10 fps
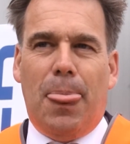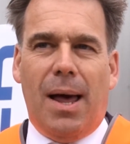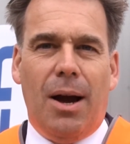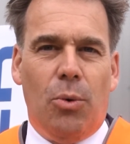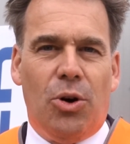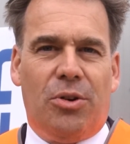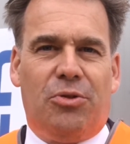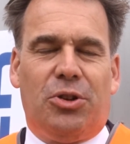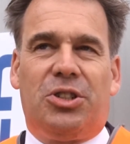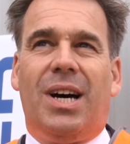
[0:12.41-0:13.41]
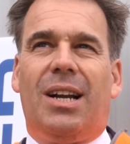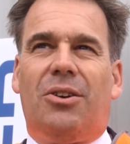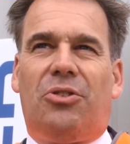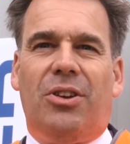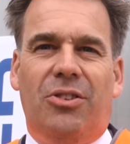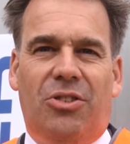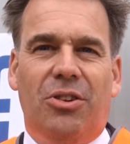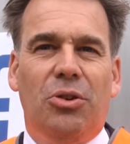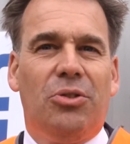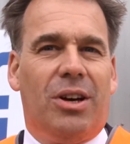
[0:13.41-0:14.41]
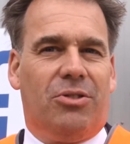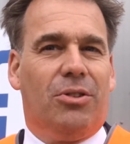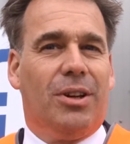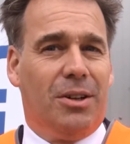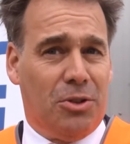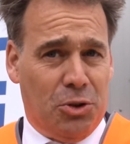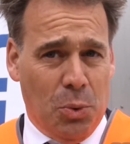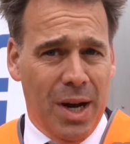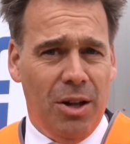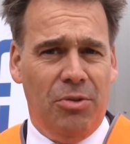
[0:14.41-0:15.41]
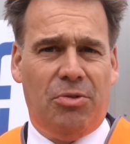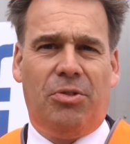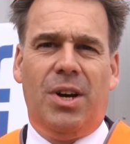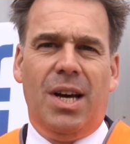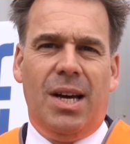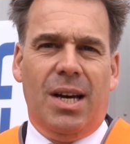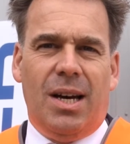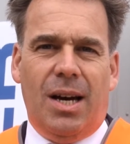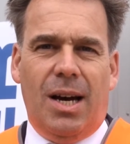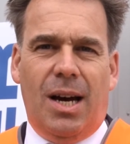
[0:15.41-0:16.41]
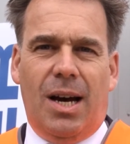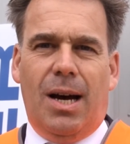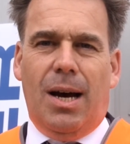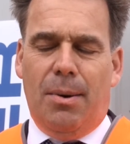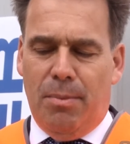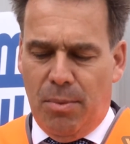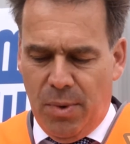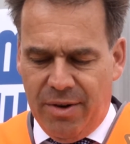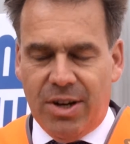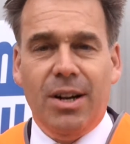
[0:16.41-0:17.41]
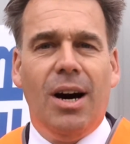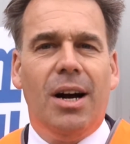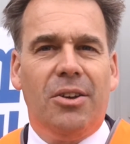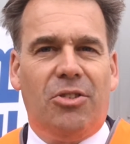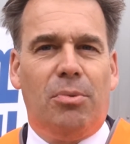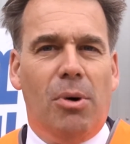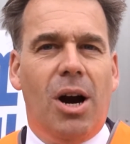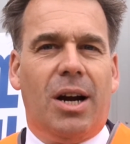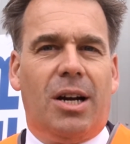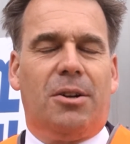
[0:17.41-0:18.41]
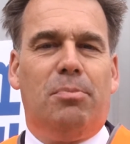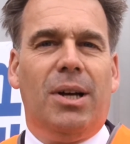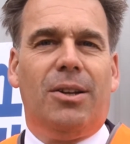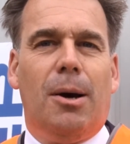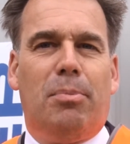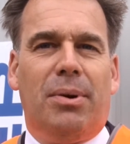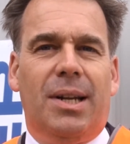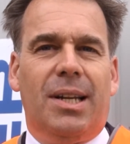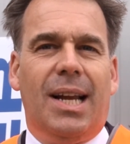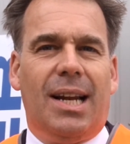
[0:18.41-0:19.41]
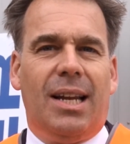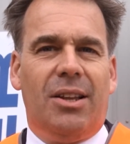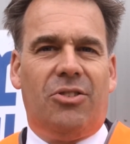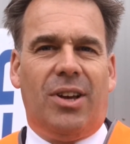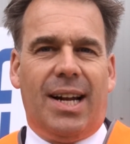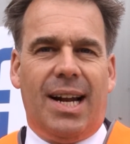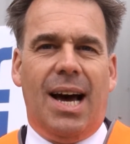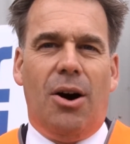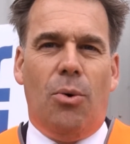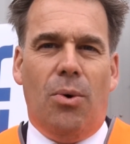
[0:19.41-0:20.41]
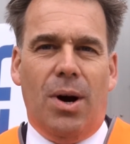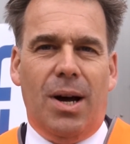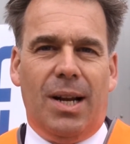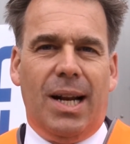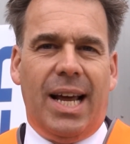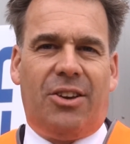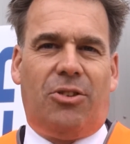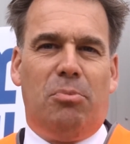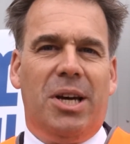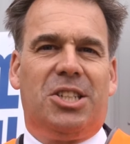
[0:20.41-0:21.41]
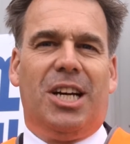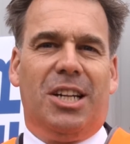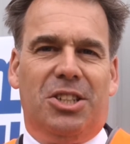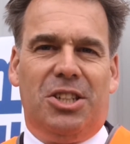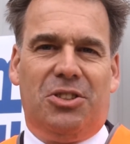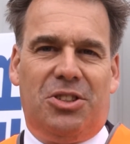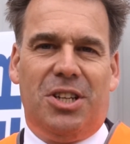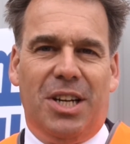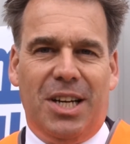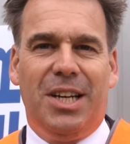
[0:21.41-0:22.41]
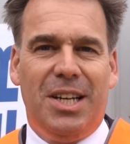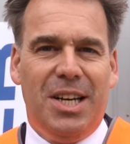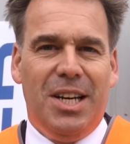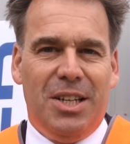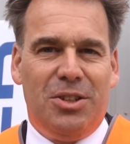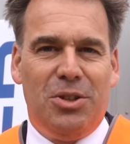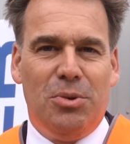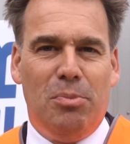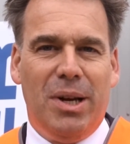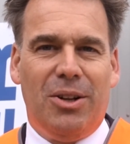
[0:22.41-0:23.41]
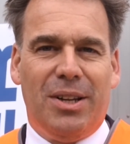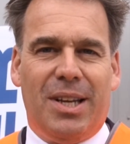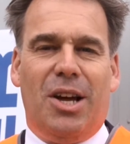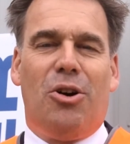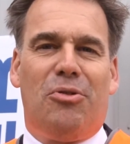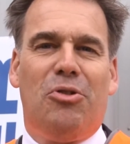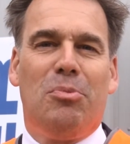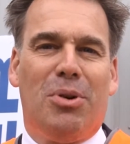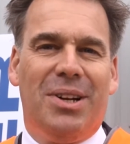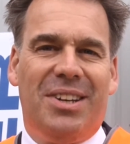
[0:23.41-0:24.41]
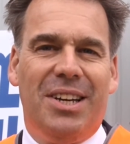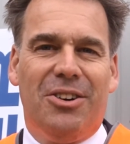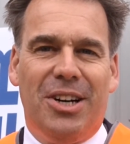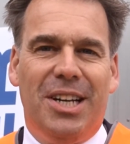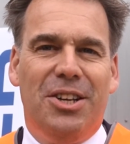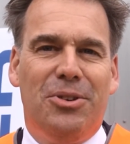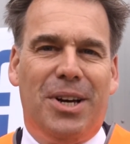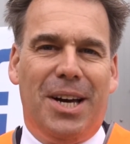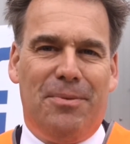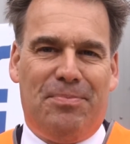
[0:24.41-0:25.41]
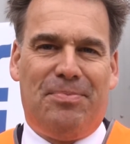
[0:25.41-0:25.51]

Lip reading: I work for Stadler since 2012. We have a nice market build up in the Netherlands, and now the next big challenge is to build our footprint here in the UK.